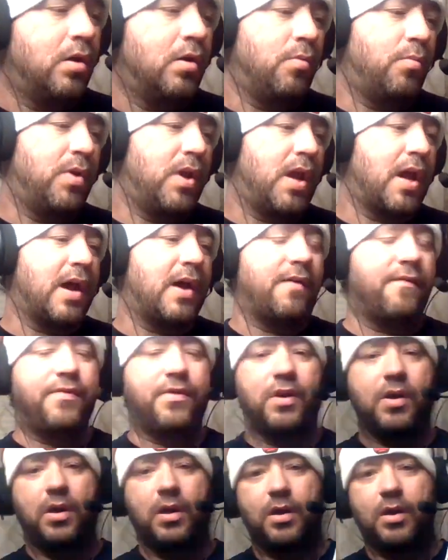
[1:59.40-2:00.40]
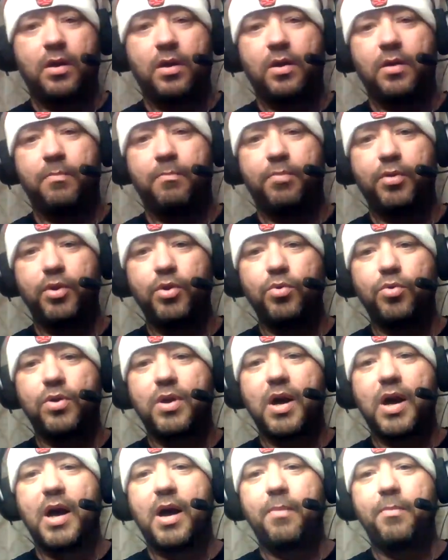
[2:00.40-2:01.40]
We have the Blue
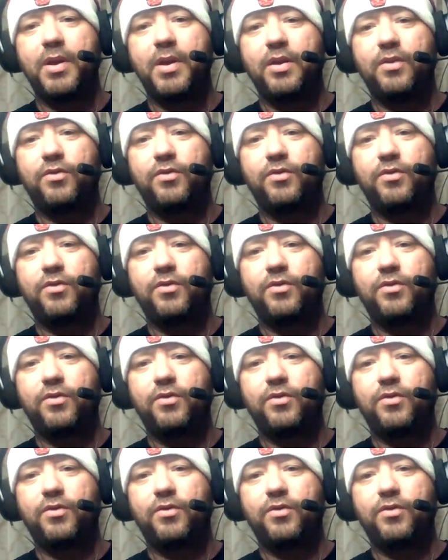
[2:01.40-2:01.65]
Comedy